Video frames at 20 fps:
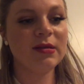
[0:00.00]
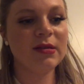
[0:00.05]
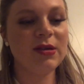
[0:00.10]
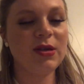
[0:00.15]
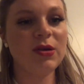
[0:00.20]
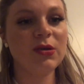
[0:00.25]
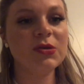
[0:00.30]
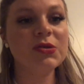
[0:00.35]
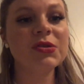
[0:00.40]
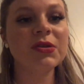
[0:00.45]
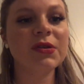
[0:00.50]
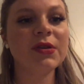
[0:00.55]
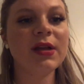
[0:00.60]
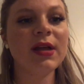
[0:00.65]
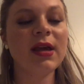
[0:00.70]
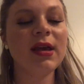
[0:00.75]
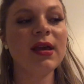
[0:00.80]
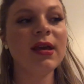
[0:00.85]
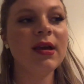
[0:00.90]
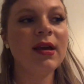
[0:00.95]

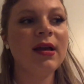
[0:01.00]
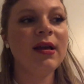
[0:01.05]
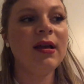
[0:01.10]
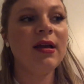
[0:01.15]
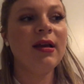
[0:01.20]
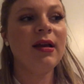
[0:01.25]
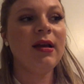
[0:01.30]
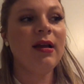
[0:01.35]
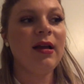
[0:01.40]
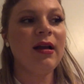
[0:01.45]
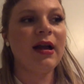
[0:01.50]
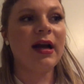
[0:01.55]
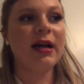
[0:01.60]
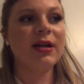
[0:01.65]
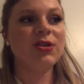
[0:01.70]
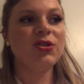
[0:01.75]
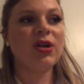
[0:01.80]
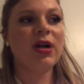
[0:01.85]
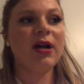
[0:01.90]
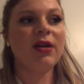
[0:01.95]
Usually
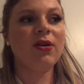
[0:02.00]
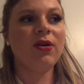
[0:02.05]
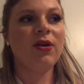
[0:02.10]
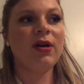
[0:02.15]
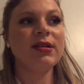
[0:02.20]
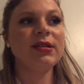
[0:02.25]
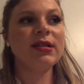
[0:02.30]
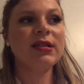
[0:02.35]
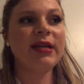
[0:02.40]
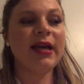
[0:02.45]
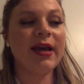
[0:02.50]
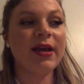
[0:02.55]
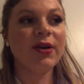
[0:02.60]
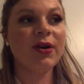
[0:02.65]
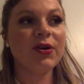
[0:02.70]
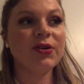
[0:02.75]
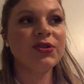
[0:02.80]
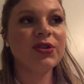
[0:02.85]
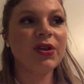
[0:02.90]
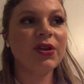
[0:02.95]
I try not to take
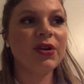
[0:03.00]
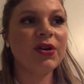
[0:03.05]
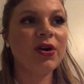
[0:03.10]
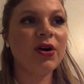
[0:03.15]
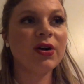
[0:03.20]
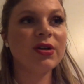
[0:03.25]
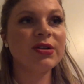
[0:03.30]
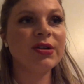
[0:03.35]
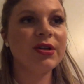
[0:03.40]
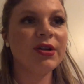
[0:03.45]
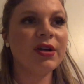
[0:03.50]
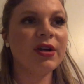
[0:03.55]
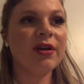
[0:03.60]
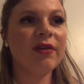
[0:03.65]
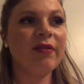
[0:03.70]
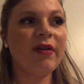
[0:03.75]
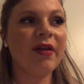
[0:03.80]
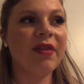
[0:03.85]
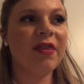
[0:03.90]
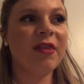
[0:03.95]
her to the doctor
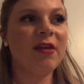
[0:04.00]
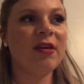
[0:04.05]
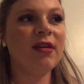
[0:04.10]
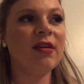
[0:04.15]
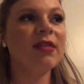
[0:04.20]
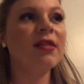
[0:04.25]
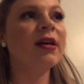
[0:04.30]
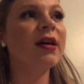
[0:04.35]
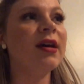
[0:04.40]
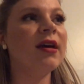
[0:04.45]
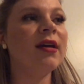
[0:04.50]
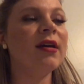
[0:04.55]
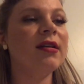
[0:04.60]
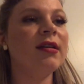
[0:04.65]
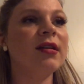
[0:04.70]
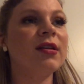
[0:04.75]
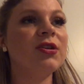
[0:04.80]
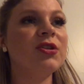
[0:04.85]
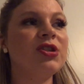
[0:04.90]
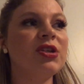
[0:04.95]
if I think
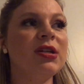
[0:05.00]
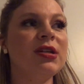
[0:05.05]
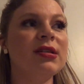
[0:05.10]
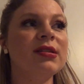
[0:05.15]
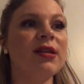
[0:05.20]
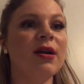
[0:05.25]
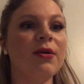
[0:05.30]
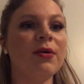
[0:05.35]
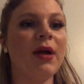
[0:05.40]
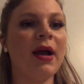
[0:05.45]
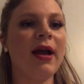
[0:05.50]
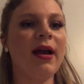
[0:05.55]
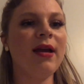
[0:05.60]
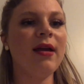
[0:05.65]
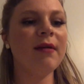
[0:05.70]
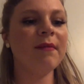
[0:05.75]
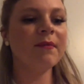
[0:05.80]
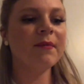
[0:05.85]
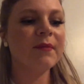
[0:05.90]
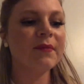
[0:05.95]
that she's
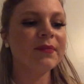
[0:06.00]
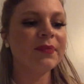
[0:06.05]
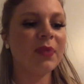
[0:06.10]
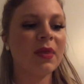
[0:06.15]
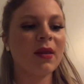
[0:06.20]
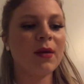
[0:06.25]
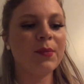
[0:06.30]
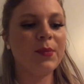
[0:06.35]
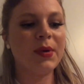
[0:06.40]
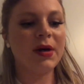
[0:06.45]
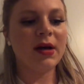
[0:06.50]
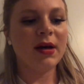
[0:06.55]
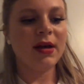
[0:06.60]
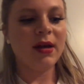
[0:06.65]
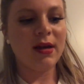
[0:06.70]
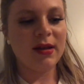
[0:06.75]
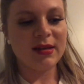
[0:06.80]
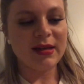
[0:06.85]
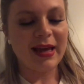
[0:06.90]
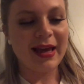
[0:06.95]
okay,
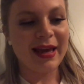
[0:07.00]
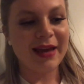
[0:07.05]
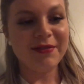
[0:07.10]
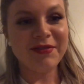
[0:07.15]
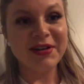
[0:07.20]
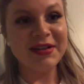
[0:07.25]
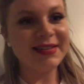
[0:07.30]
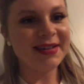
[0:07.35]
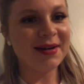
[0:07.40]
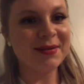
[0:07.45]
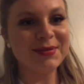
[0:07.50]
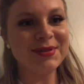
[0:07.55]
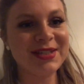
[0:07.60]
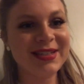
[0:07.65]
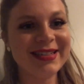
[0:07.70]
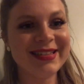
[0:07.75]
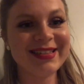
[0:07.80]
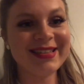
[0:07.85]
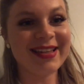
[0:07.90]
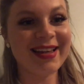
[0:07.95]
but every time
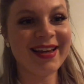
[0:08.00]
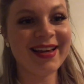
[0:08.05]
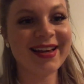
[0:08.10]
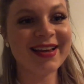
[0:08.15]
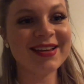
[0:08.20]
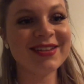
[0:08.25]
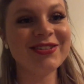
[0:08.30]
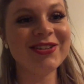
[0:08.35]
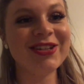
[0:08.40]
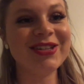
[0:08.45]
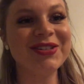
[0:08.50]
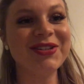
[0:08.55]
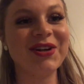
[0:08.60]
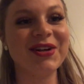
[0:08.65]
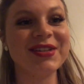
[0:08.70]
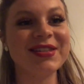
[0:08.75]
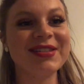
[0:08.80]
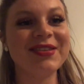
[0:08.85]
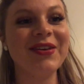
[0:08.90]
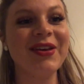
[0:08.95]
she's sick, she
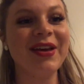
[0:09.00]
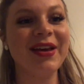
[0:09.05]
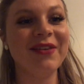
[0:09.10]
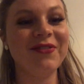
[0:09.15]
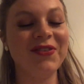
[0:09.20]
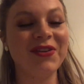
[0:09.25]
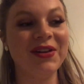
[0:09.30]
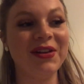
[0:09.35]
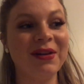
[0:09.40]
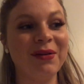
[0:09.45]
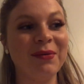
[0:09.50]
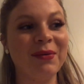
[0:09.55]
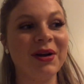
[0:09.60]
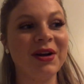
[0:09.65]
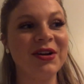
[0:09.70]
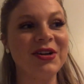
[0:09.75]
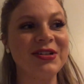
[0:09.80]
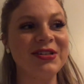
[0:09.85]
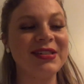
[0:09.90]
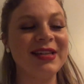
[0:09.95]
starts feeling
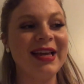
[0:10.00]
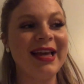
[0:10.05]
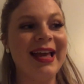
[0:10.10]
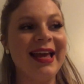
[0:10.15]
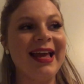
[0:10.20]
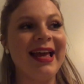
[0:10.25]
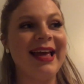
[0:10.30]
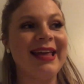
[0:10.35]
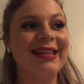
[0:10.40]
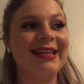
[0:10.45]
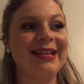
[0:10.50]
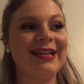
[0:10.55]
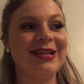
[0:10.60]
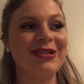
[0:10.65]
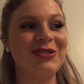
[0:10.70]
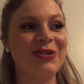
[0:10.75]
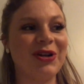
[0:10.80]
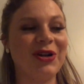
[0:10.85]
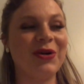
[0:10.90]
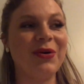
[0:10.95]
worse, and then I
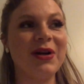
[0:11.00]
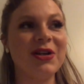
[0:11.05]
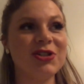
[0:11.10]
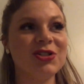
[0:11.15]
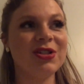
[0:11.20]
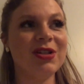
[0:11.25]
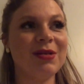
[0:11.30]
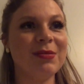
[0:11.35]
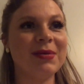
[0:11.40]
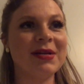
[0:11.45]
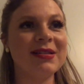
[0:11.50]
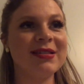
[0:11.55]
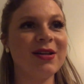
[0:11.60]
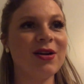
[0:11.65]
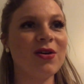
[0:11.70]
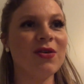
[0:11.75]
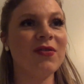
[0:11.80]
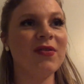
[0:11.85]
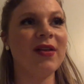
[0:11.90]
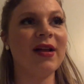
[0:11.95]
start questioning
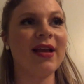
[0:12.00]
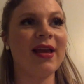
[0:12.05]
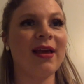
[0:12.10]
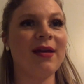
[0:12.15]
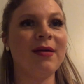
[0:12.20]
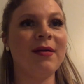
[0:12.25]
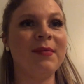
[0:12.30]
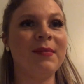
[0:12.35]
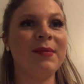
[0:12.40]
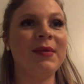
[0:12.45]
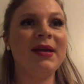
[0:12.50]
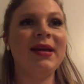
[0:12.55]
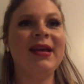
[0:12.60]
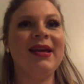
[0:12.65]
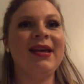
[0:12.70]
myself, like, am